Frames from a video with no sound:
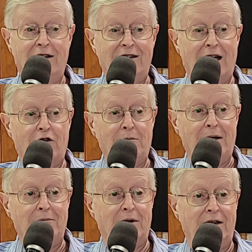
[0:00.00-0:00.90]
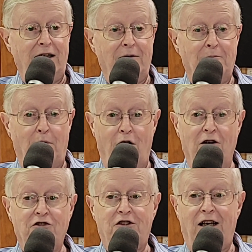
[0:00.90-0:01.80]
Now remember, in
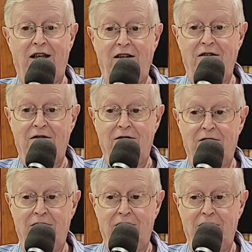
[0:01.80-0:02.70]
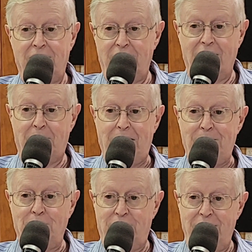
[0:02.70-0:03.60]
Paul's day, young
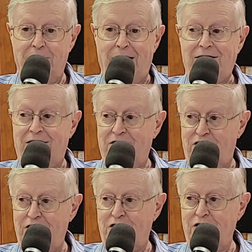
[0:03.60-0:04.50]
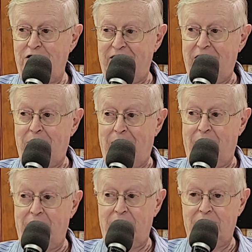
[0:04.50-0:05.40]
people didn't make the decision to get
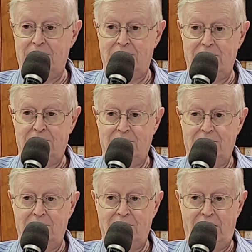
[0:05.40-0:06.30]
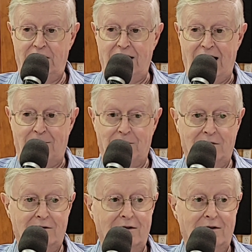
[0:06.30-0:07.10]
married. Didn't happen.